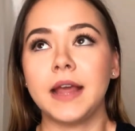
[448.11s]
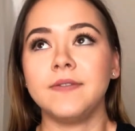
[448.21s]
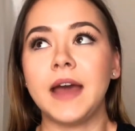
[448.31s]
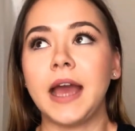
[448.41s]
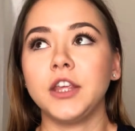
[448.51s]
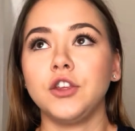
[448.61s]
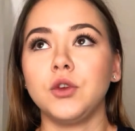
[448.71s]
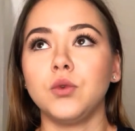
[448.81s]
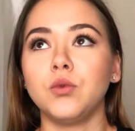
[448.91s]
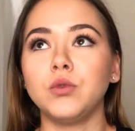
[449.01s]
that
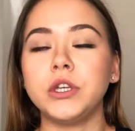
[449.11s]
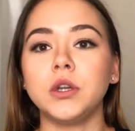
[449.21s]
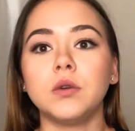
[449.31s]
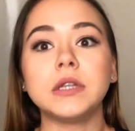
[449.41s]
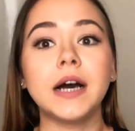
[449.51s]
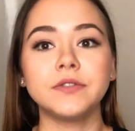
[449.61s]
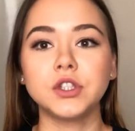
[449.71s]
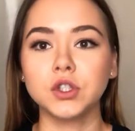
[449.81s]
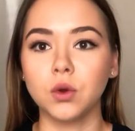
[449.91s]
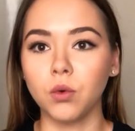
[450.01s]
you loved
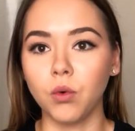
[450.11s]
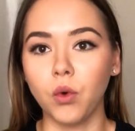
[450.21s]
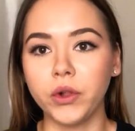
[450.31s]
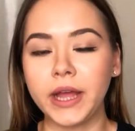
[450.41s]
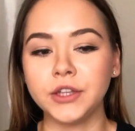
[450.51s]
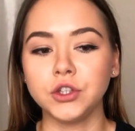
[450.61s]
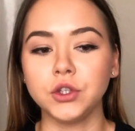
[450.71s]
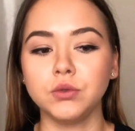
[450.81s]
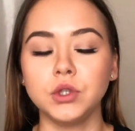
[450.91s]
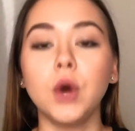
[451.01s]
school and
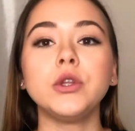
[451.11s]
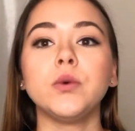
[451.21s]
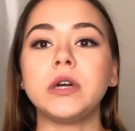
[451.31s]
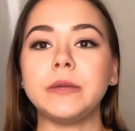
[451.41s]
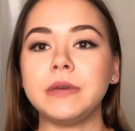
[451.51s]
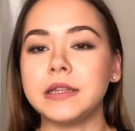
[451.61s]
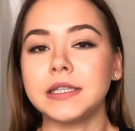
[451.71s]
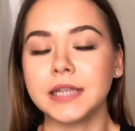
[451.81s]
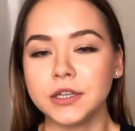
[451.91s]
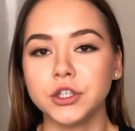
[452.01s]
you want to be in
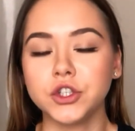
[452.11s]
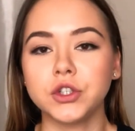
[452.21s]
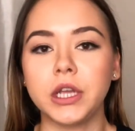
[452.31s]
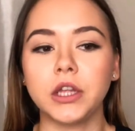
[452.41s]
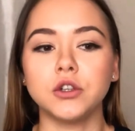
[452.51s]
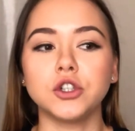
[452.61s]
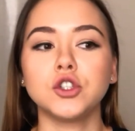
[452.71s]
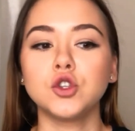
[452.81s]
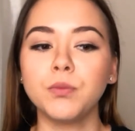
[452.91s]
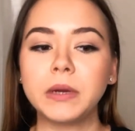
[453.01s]
this industry and you're
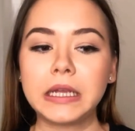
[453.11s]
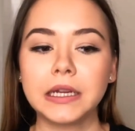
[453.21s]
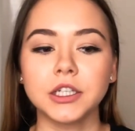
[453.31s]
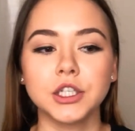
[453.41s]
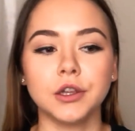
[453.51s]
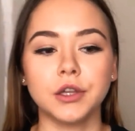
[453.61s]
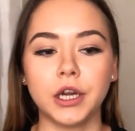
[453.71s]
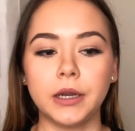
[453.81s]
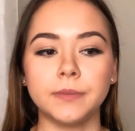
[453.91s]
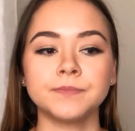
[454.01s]
super eager to
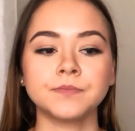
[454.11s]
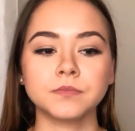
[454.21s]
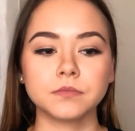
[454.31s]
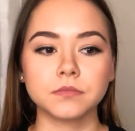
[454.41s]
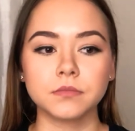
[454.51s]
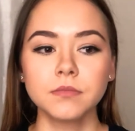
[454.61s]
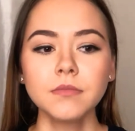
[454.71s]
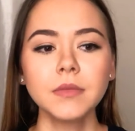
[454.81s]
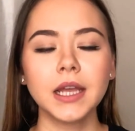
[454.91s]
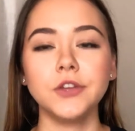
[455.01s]
learn
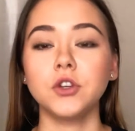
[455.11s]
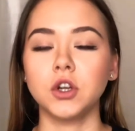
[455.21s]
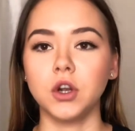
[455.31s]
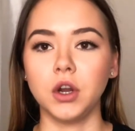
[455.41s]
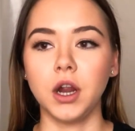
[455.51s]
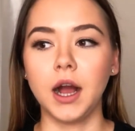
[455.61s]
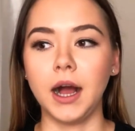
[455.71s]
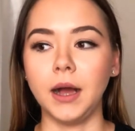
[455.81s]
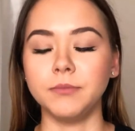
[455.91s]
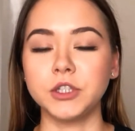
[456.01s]
and you're
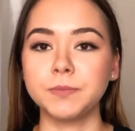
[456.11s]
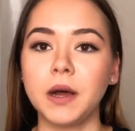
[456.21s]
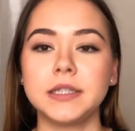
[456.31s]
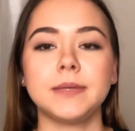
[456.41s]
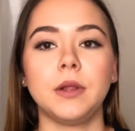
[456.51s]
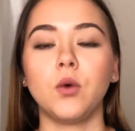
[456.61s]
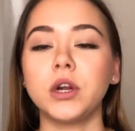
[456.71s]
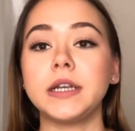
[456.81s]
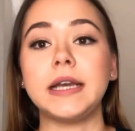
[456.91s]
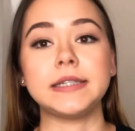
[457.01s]
responsible,
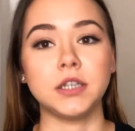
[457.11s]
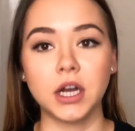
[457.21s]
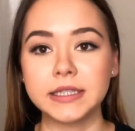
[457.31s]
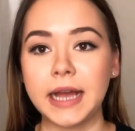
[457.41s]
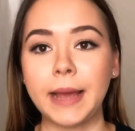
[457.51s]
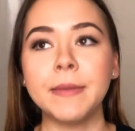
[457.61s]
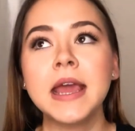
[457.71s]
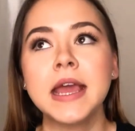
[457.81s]
organized, and on time,